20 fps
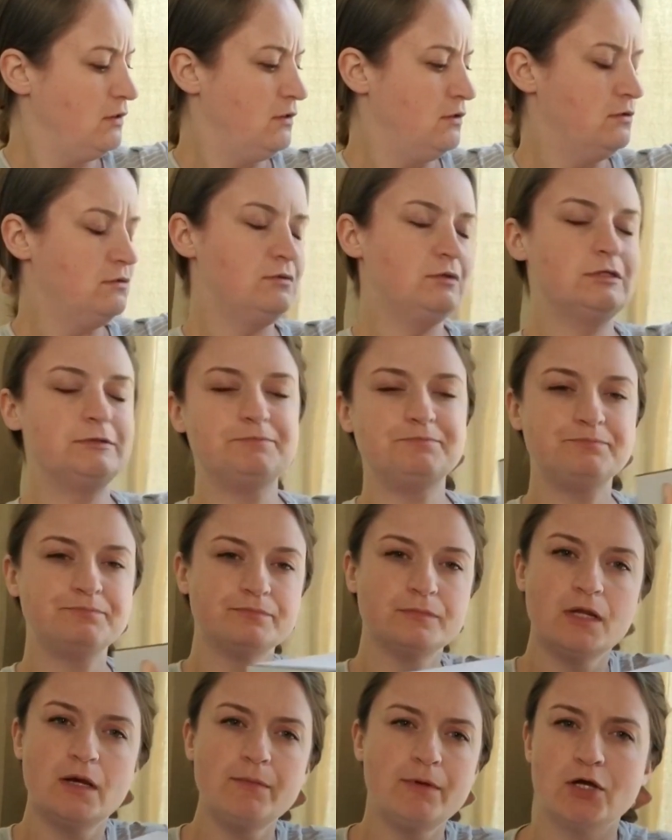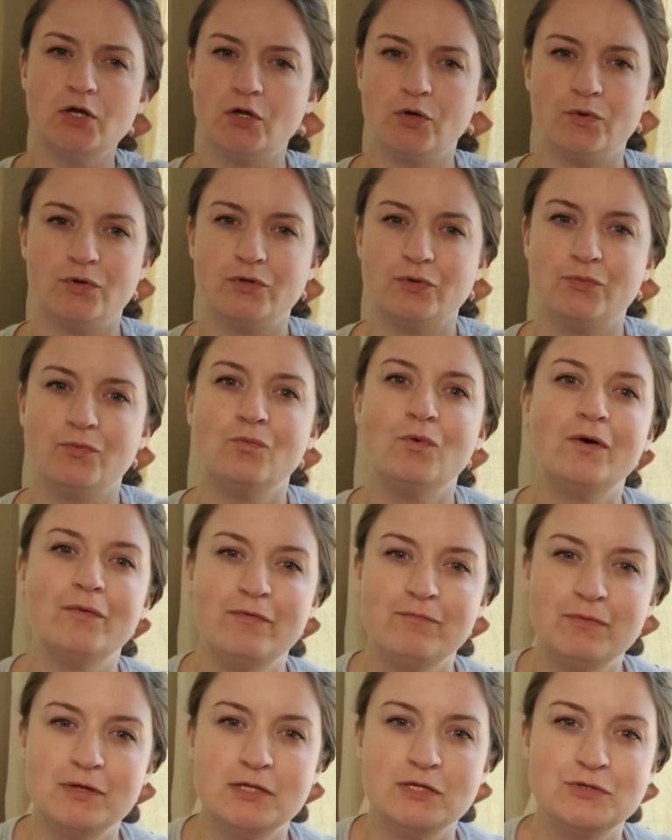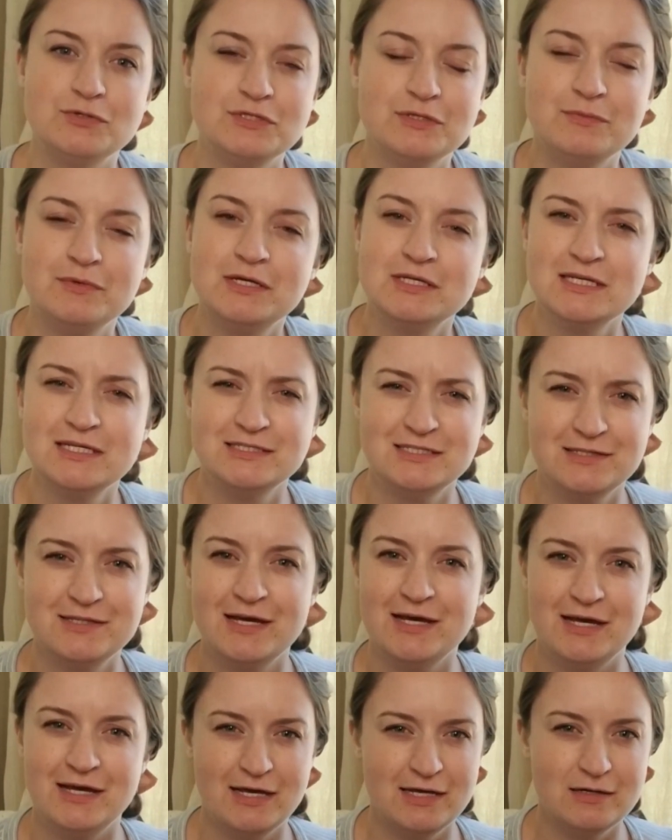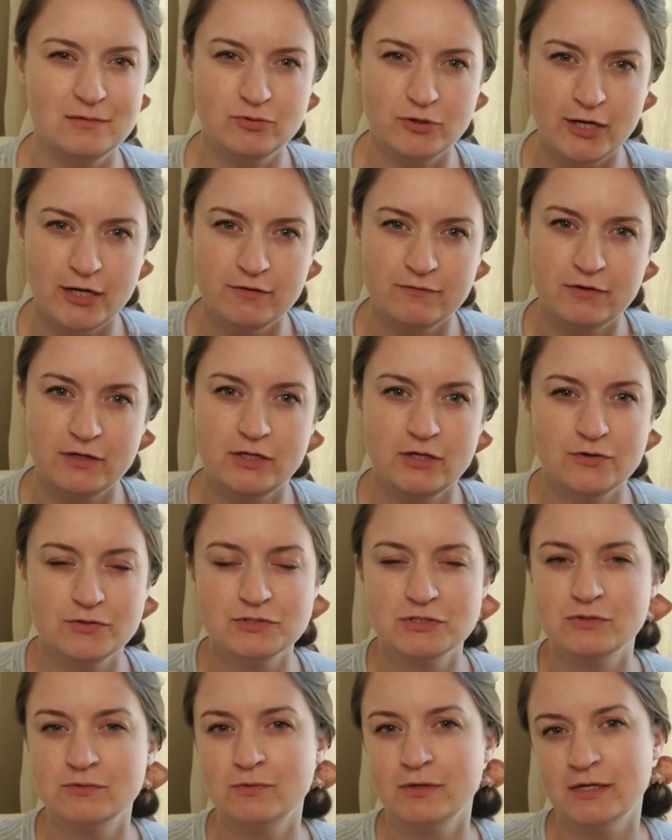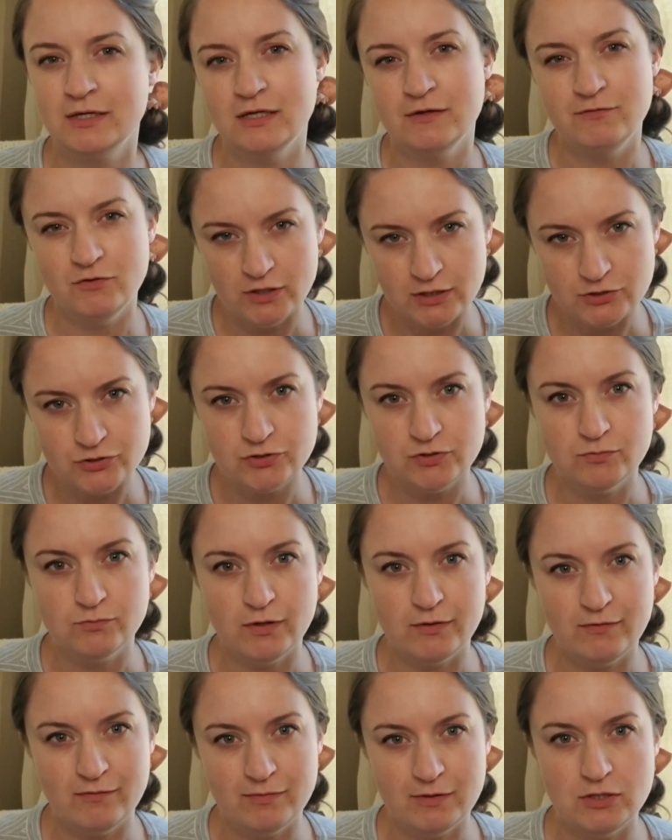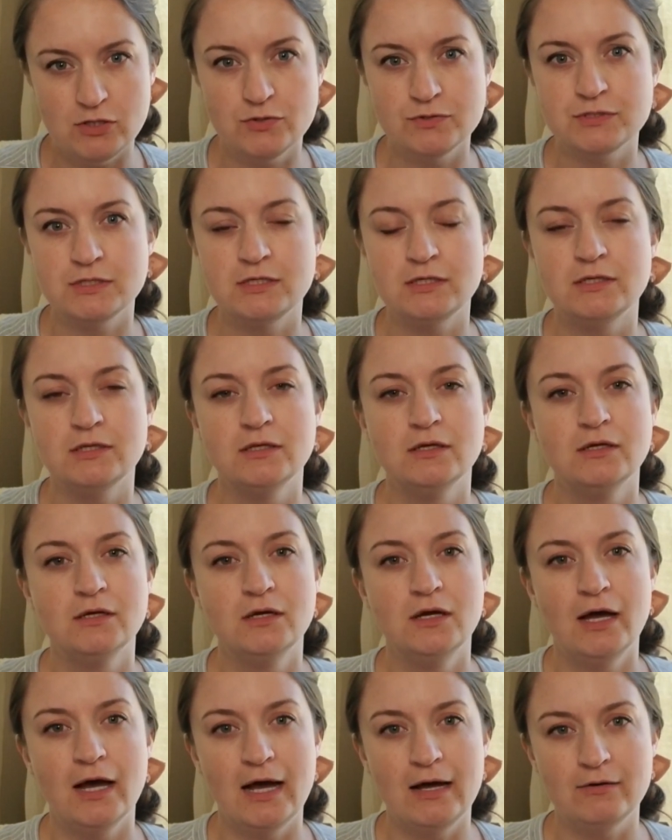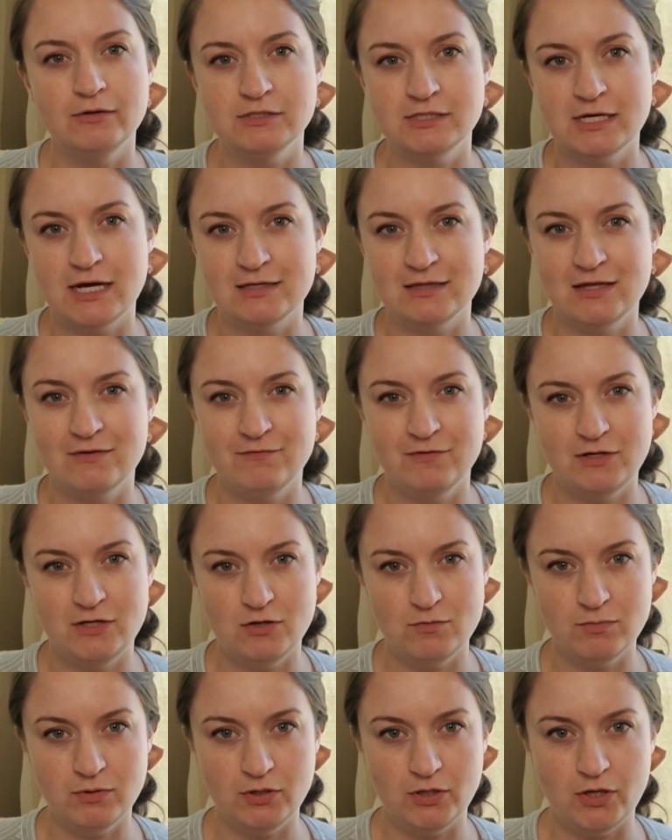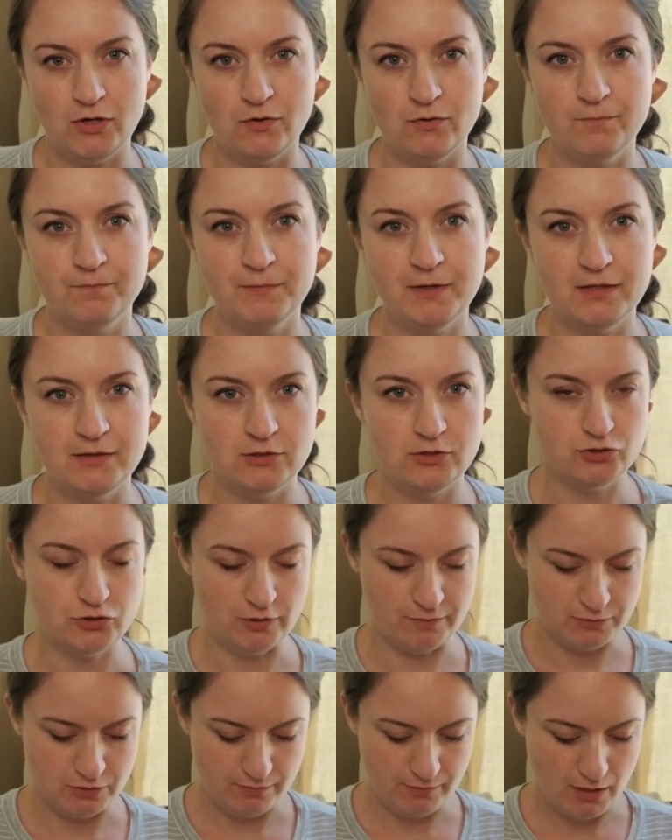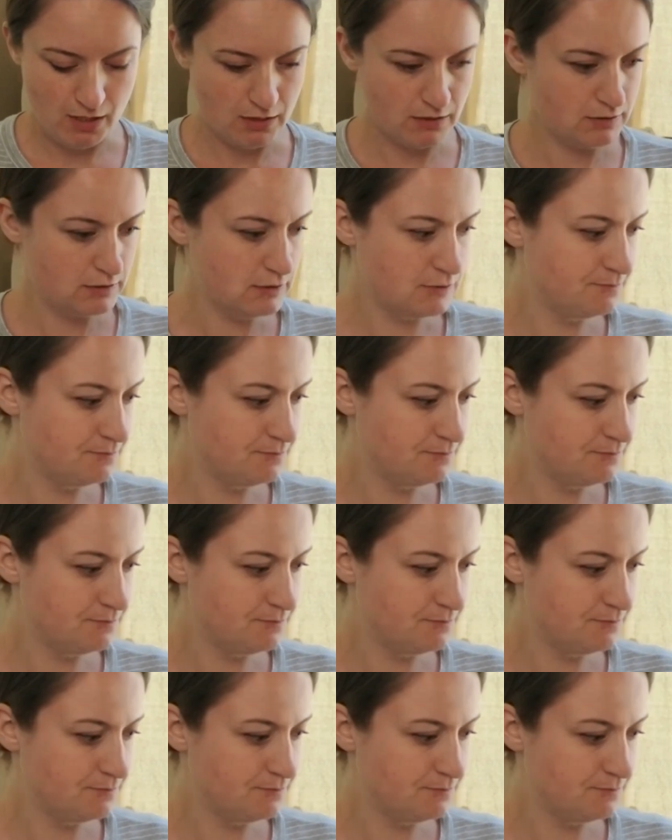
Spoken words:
well, I'm not going to go into what we've been using because I did that in a prior video. So if you're interested in what we've been using, I will tag that video below in the description box.